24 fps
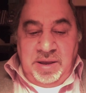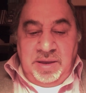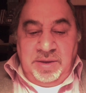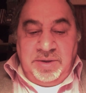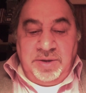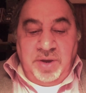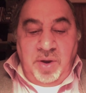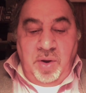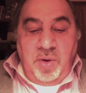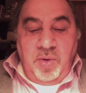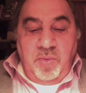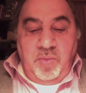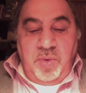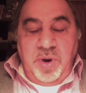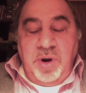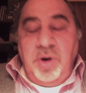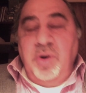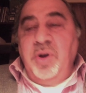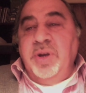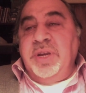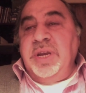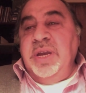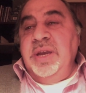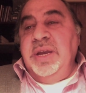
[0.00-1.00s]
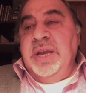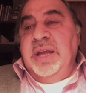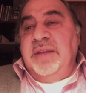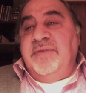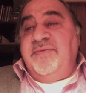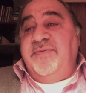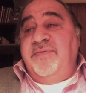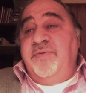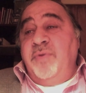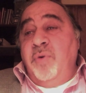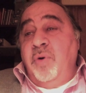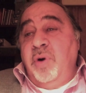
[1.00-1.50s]
So we're looking
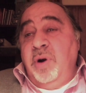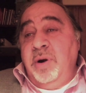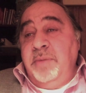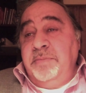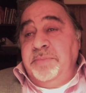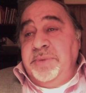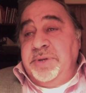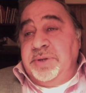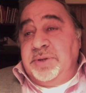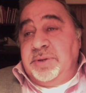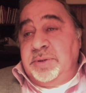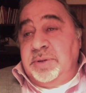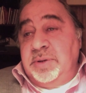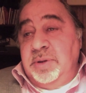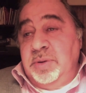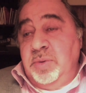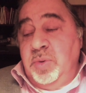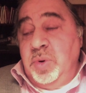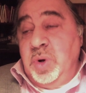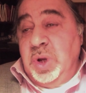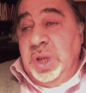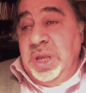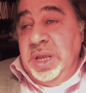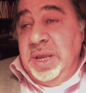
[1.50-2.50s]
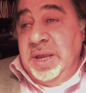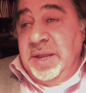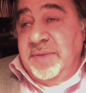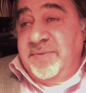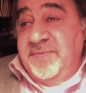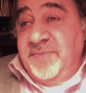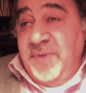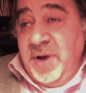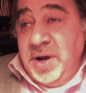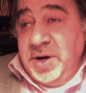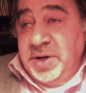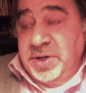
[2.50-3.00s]
at forms, we're looking
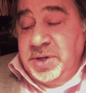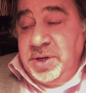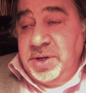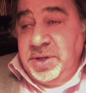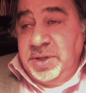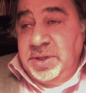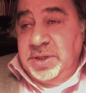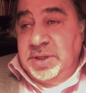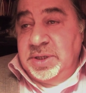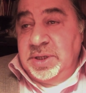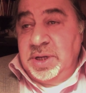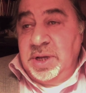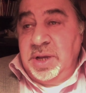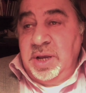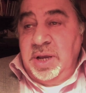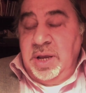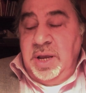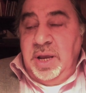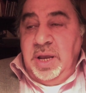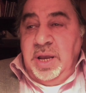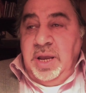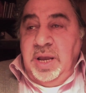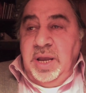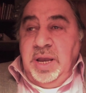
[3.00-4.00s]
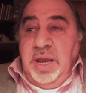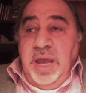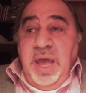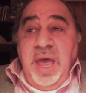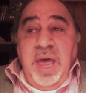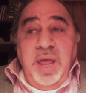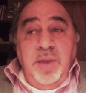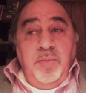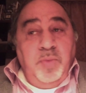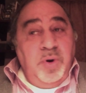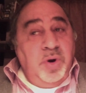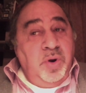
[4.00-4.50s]
at functions,
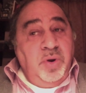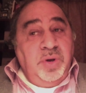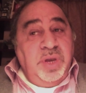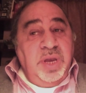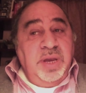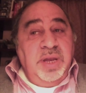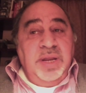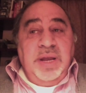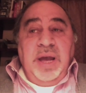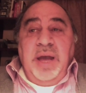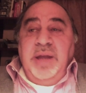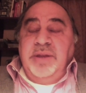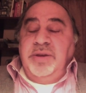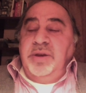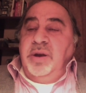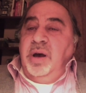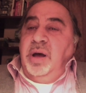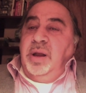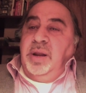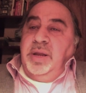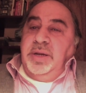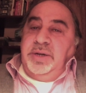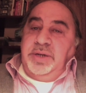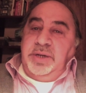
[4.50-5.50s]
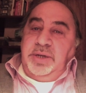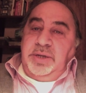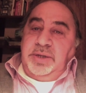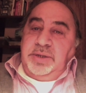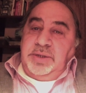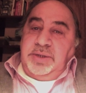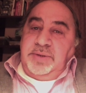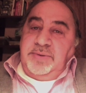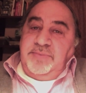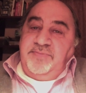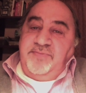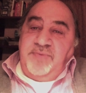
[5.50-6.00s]
and we're looking at
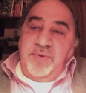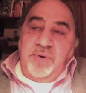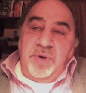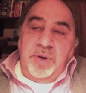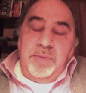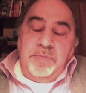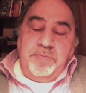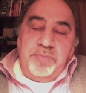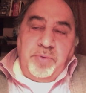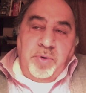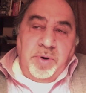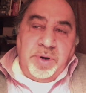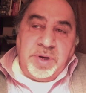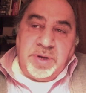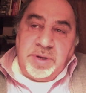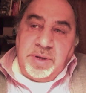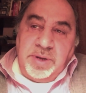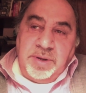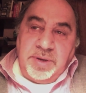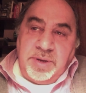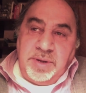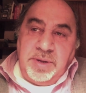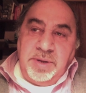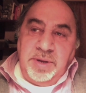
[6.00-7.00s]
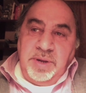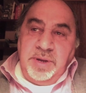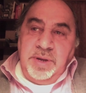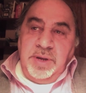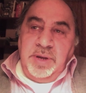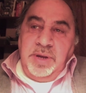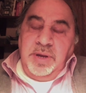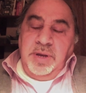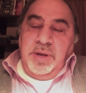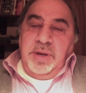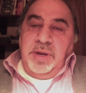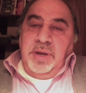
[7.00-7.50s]
ideologies. Very important.
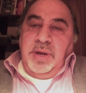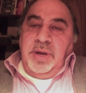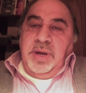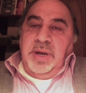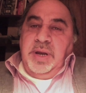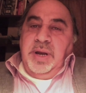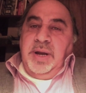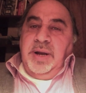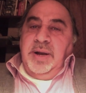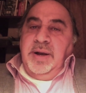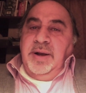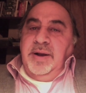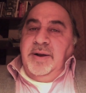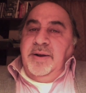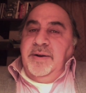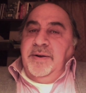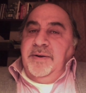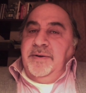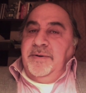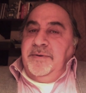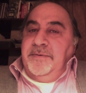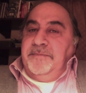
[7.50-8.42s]
Uh,